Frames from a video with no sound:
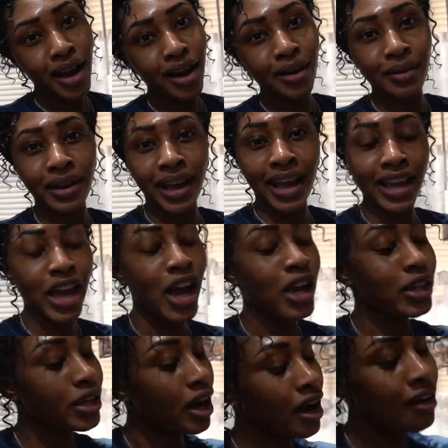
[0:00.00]
Okay,
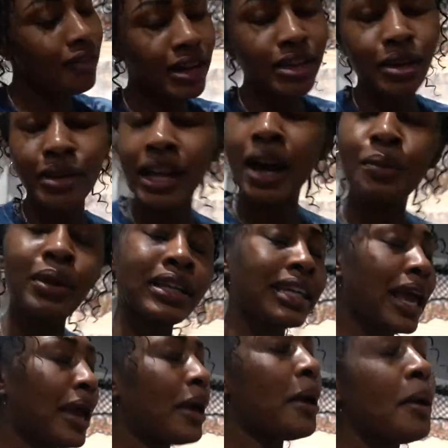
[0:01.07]
y'all already know that I want
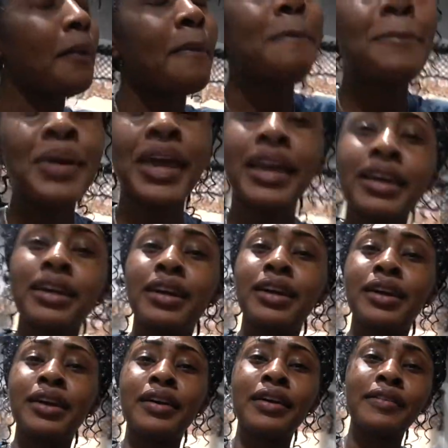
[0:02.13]
that big,
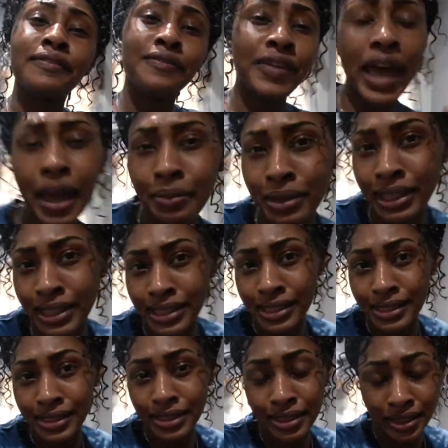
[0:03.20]

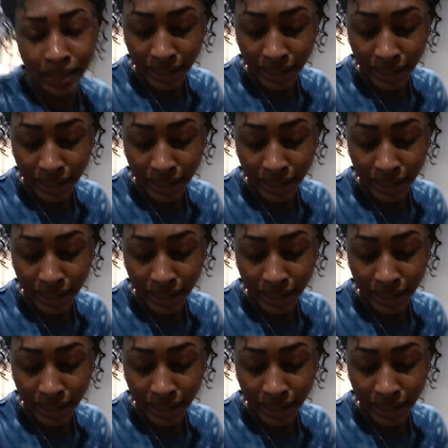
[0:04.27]
fabulous